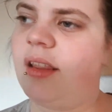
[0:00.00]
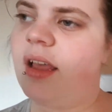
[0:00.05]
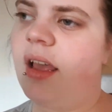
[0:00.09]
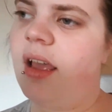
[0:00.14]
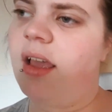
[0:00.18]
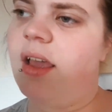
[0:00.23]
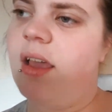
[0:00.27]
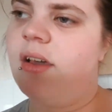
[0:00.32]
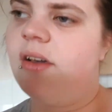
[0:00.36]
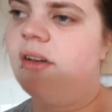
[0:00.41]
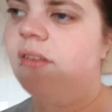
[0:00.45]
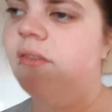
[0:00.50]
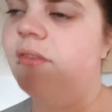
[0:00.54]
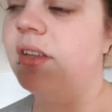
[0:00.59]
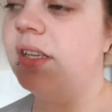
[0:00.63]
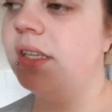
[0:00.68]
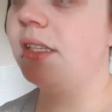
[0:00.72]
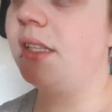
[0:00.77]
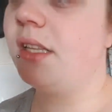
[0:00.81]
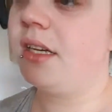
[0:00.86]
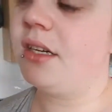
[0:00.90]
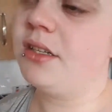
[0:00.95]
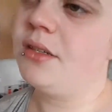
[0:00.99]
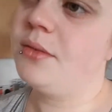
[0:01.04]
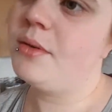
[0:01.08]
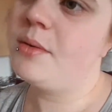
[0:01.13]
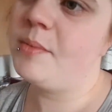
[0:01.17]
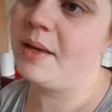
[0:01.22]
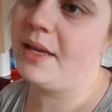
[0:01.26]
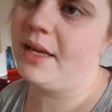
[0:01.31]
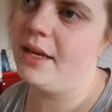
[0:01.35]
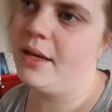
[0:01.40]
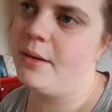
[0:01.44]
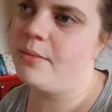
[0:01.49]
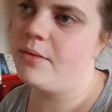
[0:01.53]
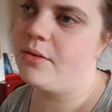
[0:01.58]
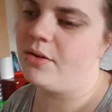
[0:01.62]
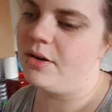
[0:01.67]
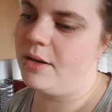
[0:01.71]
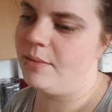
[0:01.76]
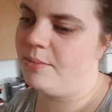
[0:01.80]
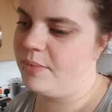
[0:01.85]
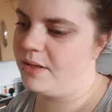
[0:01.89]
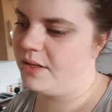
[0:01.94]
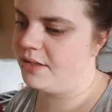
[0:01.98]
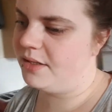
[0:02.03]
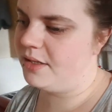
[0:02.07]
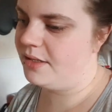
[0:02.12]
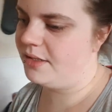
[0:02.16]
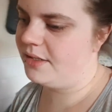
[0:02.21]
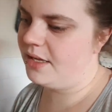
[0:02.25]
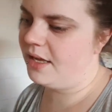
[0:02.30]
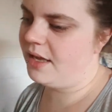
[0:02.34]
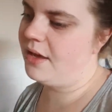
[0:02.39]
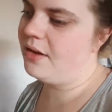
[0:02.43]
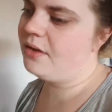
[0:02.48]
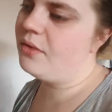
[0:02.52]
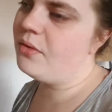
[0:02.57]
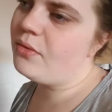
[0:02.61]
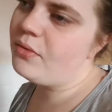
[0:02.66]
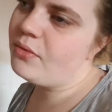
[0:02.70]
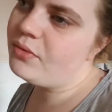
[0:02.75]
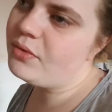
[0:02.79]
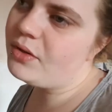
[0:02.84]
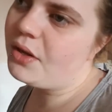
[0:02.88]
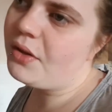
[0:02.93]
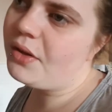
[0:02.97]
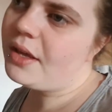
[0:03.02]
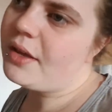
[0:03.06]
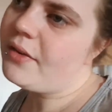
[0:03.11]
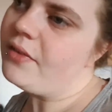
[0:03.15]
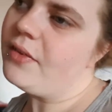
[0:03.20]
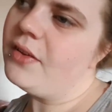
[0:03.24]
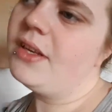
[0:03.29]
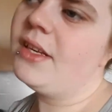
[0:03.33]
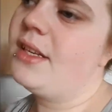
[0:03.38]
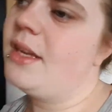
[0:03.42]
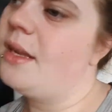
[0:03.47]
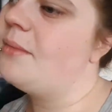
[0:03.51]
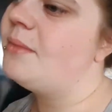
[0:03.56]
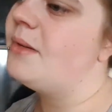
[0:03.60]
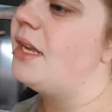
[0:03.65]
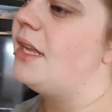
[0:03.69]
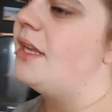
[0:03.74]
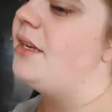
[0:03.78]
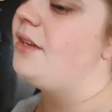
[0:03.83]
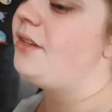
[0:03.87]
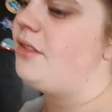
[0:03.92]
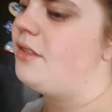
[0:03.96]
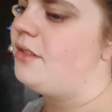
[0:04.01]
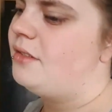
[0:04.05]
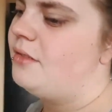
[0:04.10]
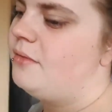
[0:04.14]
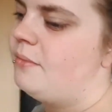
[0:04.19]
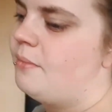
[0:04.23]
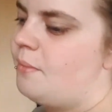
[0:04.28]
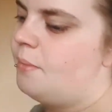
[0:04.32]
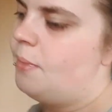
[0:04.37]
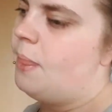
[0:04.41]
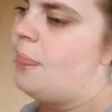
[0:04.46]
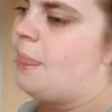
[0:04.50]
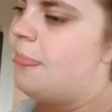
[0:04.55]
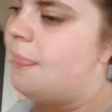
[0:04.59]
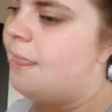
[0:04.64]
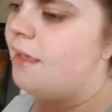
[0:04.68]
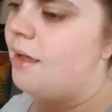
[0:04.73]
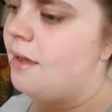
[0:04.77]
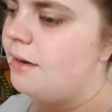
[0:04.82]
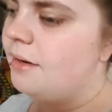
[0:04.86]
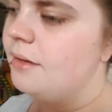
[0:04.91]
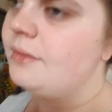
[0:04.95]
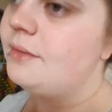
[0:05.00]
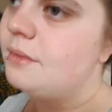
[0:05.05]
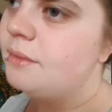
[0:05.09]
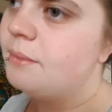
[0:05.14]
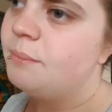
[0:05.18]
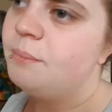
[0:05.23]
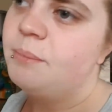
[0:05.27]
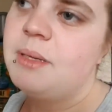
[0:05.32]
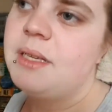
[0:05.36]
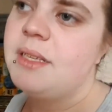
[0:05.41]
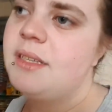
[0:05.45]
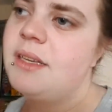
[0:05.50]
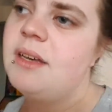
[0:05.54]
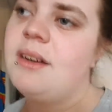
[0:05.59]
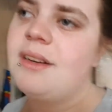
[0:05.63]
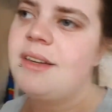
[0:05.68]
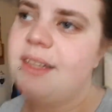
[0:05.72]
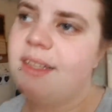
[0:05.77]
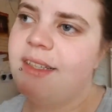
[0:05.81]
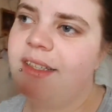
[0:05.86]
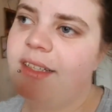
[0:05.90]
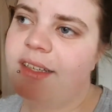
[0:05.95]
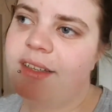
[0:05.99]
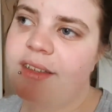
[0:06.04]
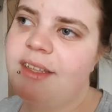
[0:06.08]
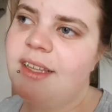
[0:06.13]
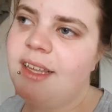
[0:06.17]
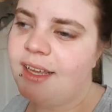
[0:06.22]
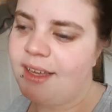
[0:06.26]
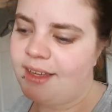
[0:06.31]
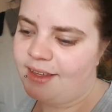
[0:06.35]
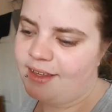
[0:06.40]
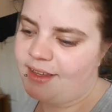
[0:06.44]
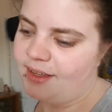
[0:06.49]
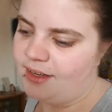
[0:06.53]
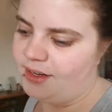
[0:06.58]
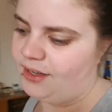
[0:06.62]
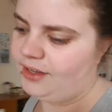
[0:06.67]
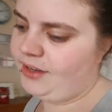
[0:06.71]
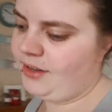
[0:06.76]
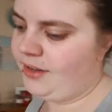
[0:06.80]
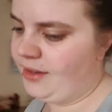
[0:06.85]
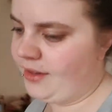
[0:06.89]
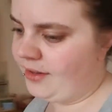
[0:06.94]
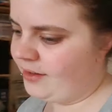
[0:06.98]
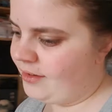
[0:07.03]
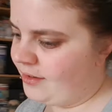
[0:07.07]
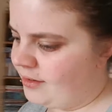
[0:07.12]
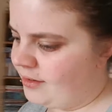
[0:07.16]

Like, obviously I don't want to be a hypocrite because I say, oh, don't give in to temptation harder than you think, you know?